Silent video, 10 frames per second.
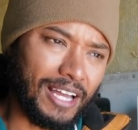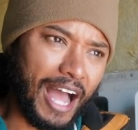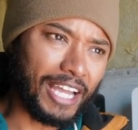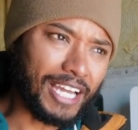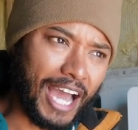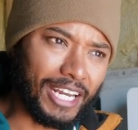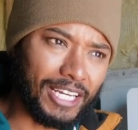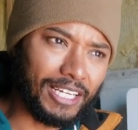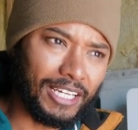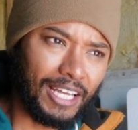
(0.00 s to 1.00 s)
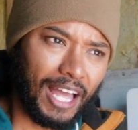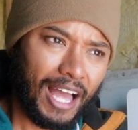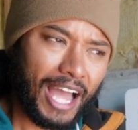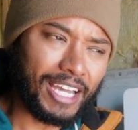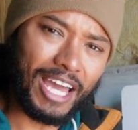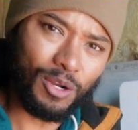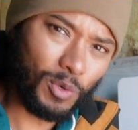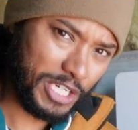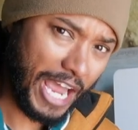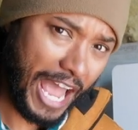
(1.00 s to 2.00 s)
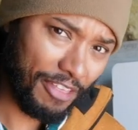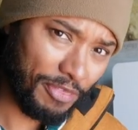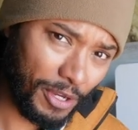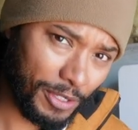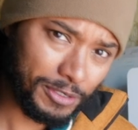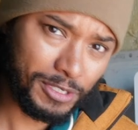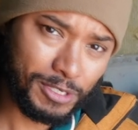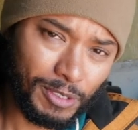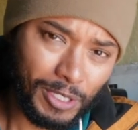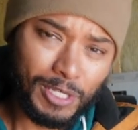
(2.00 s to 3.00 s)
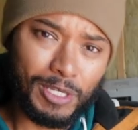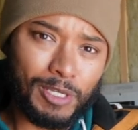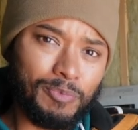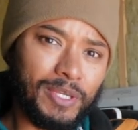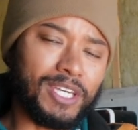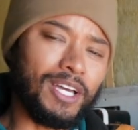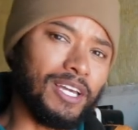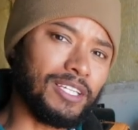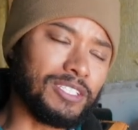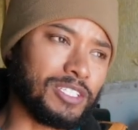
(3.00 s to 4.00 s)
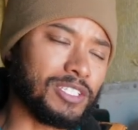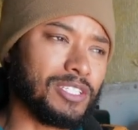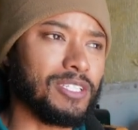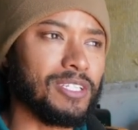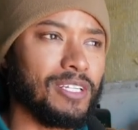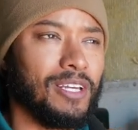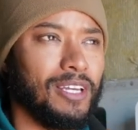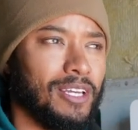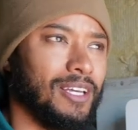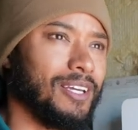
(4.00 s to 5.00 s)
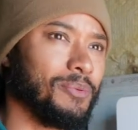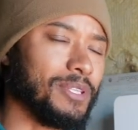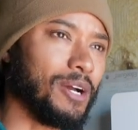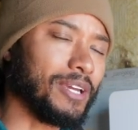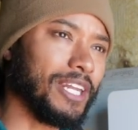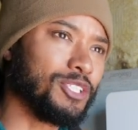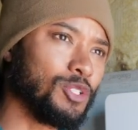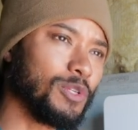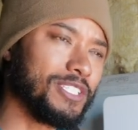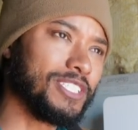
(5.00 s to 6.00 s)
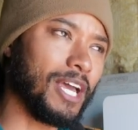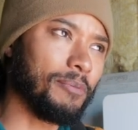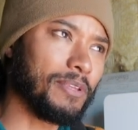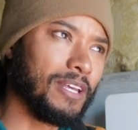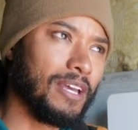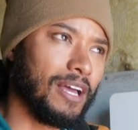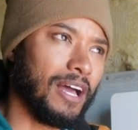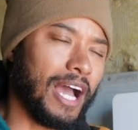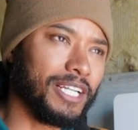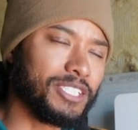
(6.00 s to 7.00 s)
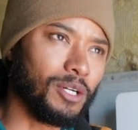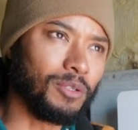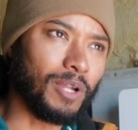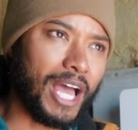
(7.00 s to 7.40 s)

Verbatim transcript: I kinda wish I had those, because without getting too in depth, I don't